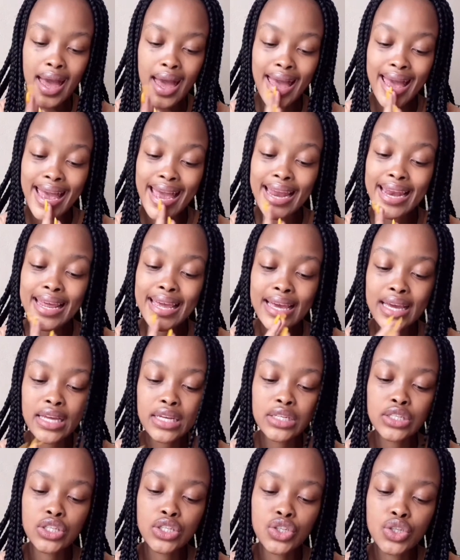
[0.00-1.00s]
Any
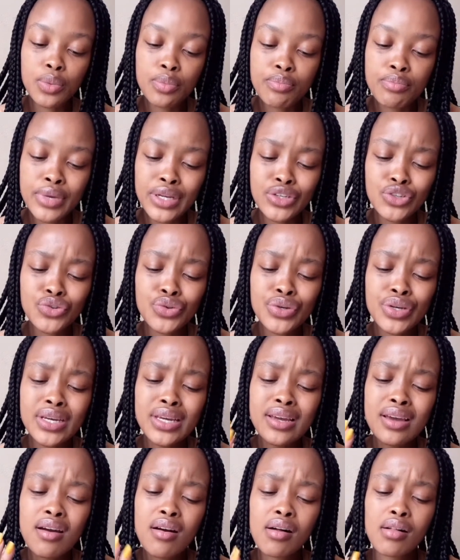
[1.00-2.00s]

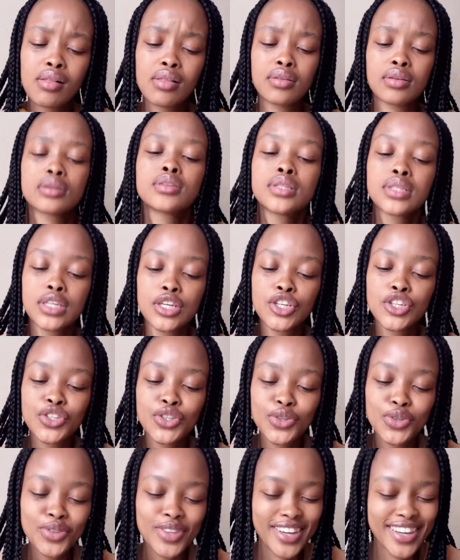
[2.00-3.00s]
endometrial
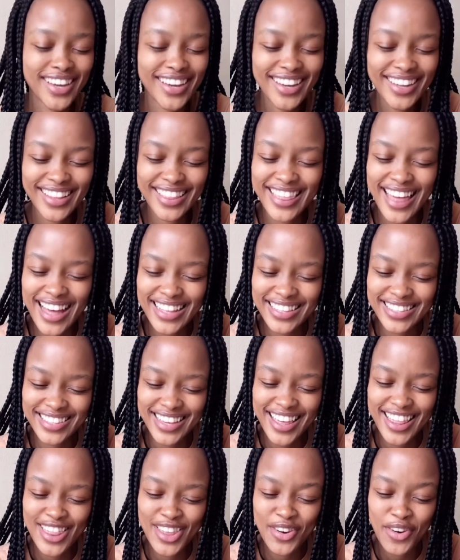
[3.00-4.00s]
tissue that's
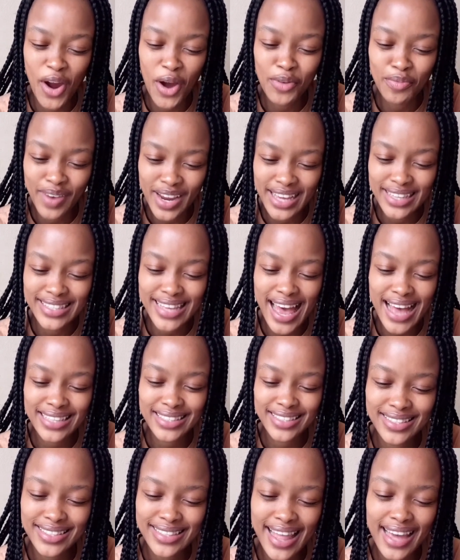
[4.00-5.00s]
in the wrong place acts
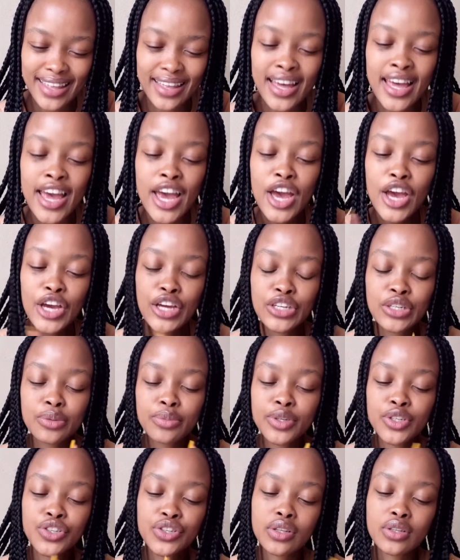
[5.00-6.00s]
like
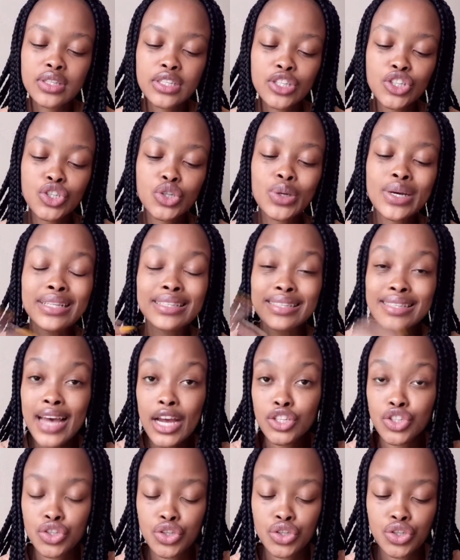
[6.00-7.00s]
endometrial tissue
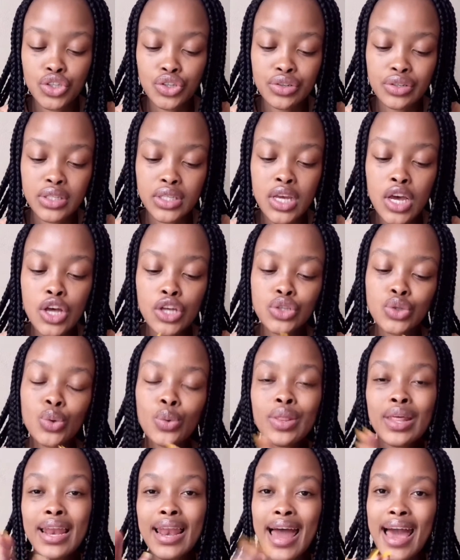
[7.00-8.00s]
inside your uterus. So
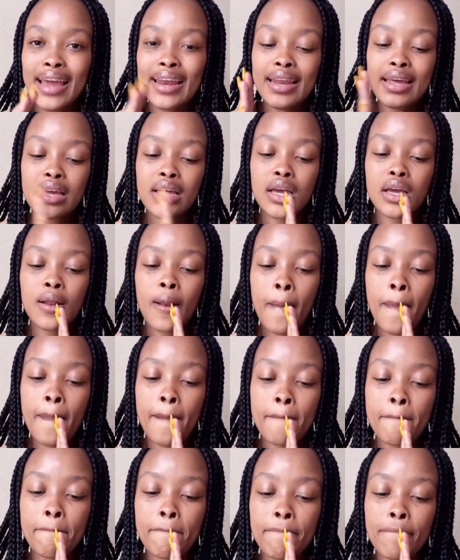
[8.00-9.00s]
the lining
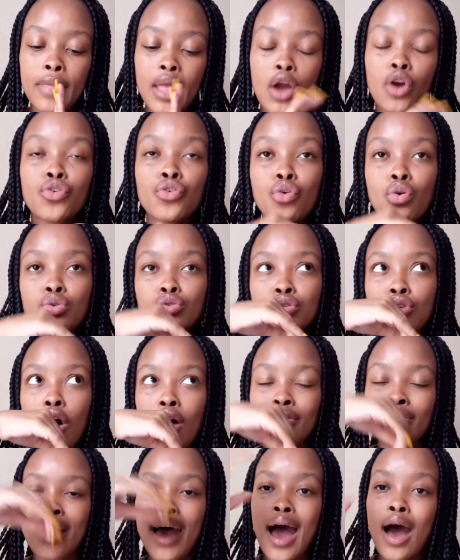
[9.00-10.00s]
grows
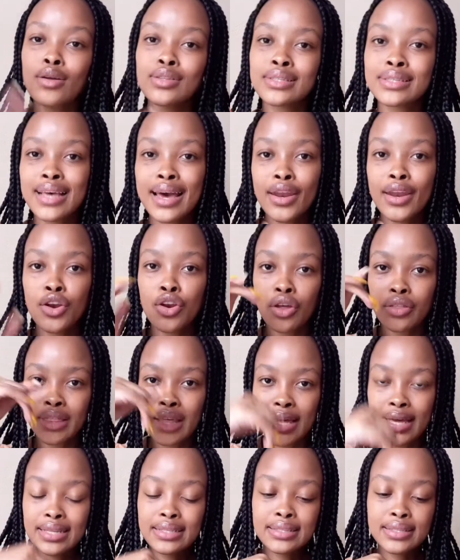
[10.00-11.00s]
on the outside and not the
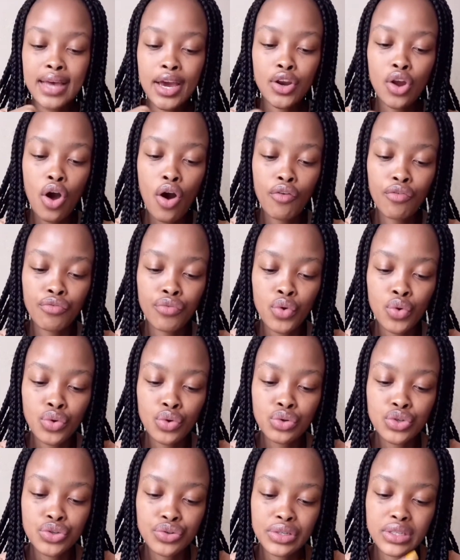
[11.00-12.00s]
inside of your
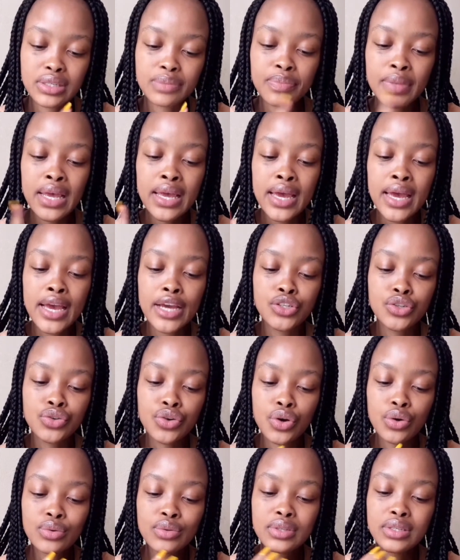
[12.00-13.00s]
uterus. It
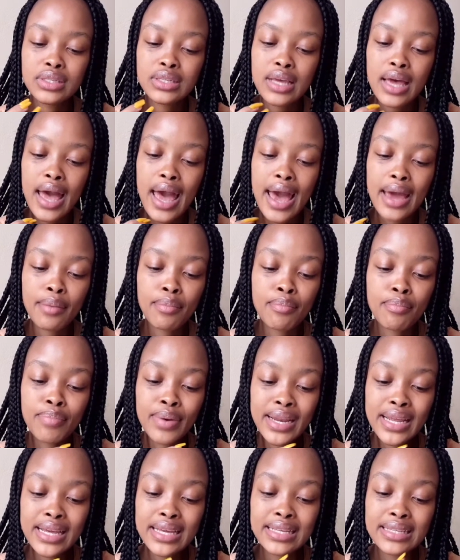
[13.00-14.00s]
grows and
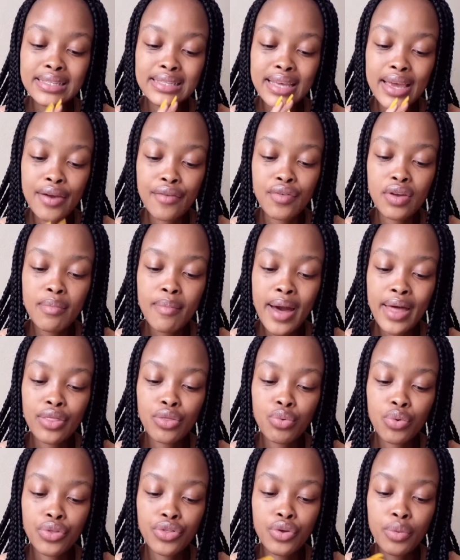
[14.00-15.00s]
bleeds every month
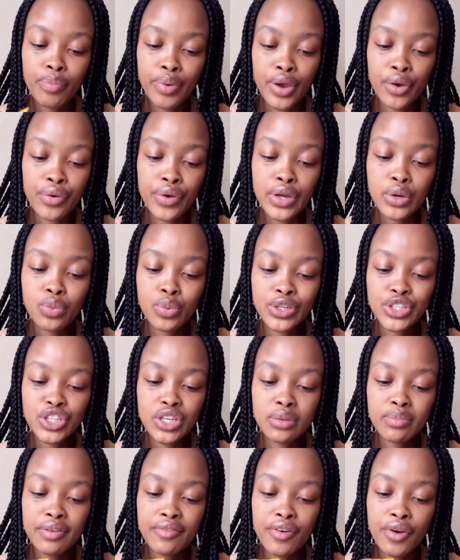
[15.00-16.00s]
with your period, which
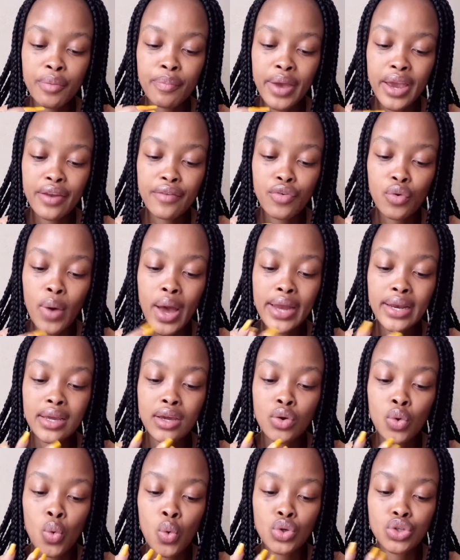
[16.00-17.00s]
can be very painful and
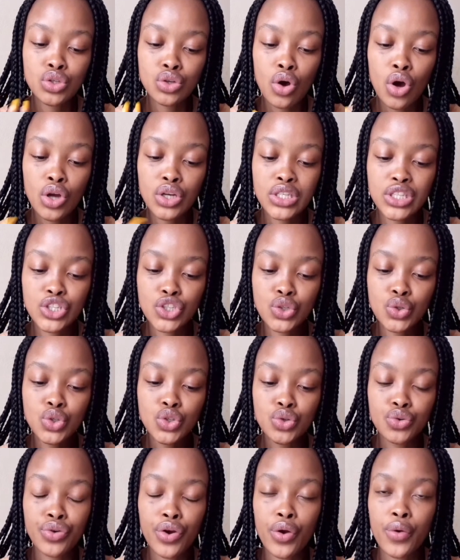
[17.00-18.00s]
can cause scar tissue to
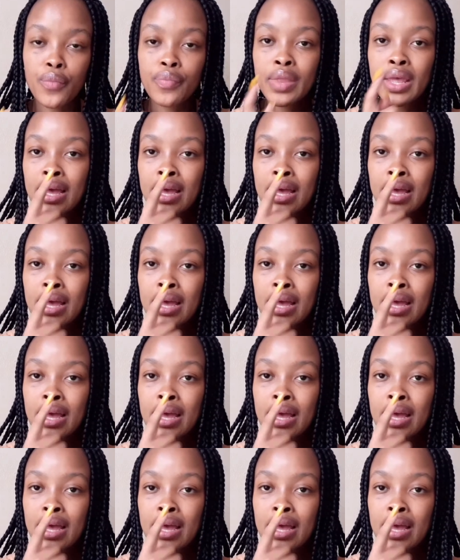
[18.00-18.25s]
grow.